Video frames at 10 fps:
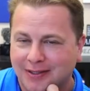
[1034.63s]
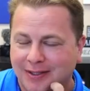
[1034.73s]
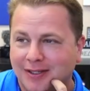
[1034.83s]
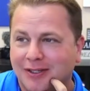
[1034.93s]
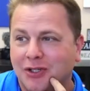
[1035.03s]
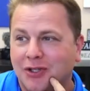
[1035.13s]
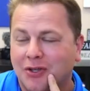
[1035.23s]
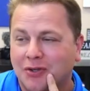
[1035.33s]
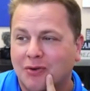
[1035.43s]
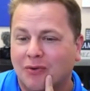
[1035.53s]
Sure.
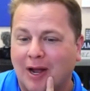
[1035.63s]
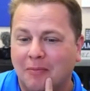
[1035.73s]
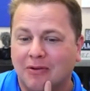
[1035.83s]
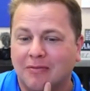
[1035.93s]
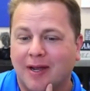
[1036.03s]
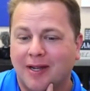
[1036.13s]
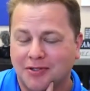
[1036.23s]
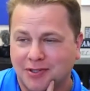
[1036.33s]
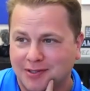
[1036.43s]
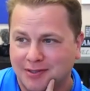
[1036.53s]
So I'm going to
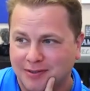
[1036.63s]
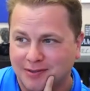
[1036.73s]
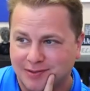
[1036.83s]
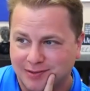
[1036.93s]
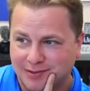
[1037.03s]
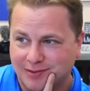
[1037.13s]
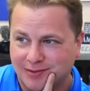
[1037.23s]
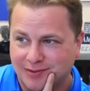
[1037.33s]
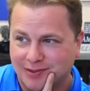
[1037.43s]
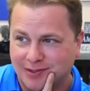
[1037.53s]
imagine
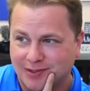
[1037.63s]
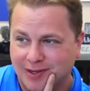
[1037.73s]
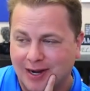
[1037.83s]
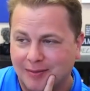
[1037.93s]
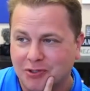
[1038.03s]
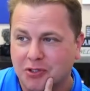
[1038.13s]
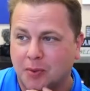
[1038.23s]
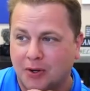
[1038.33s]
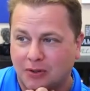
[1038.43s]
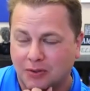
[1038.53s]
that I'm a
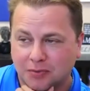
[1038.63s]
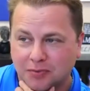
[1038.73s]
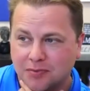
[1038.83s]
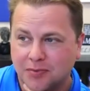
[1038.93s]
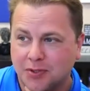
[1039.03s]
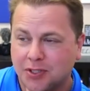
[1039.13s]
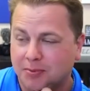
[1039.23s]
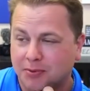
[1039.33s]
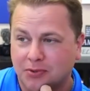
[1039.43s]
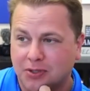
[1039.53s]
small,
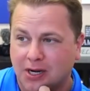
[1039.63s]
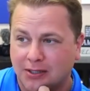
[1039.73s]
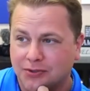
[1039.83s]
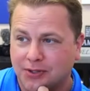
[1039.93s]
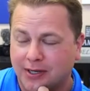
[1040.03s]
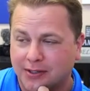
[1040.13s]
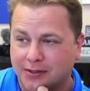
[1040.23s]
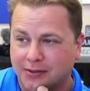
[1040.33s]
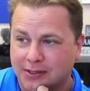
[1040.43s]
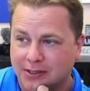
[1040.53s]
typical
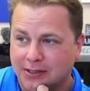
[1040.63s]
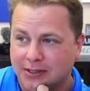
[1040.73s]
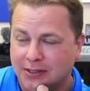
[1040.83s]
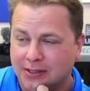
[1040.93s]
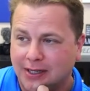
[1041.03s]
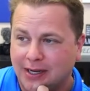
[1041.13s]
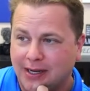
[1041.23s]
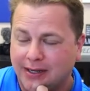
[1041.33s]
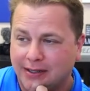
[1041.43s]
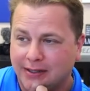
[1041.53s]
contractor,
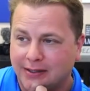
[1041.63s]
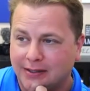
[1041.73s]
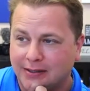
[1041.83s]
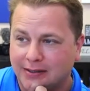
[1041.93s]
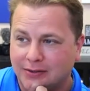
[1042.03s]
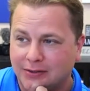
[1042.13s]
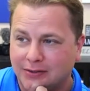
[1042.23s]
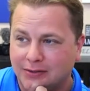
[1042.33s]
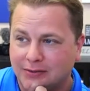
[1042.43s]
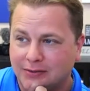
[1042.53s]
and
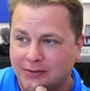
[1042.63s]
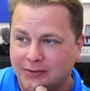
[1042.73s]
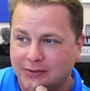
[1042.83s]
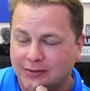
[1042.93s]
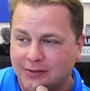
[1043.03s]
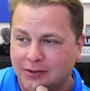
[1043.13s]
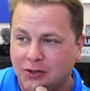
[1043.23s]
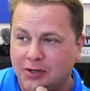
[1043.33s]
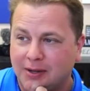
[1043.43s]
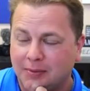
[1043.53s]

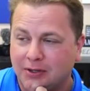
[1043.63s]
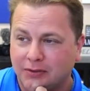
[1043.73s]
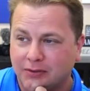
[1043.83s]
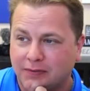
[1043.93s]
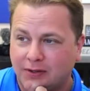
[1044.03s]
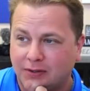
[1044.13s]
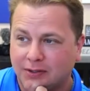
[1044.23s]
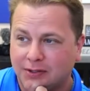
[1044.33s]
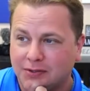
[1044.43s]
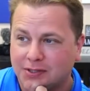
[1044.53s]
you got me on the phone
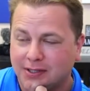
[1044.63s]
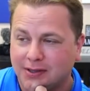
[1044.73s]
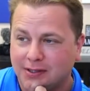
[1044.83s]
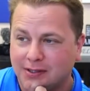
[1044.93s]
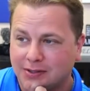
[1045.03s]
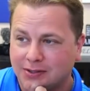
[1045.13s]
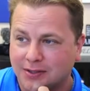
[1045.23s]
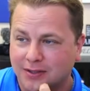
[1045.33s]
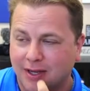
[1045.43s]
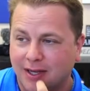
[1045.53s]
and you said
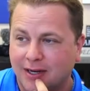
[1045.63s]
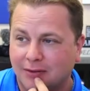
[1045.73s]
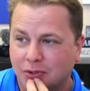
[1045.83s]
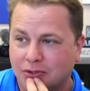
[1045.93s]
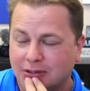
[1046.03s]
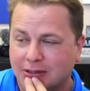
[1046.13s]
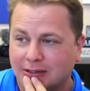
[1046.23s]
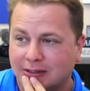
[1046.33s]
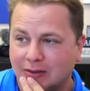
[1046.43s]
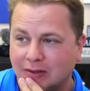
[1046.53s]
this, and I would
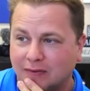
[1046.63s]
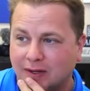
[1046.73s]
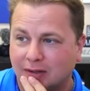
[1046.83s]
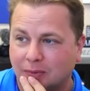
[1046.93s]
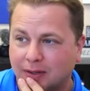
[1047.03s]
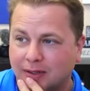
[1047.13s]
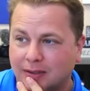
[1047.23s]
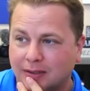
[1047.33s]
say the following.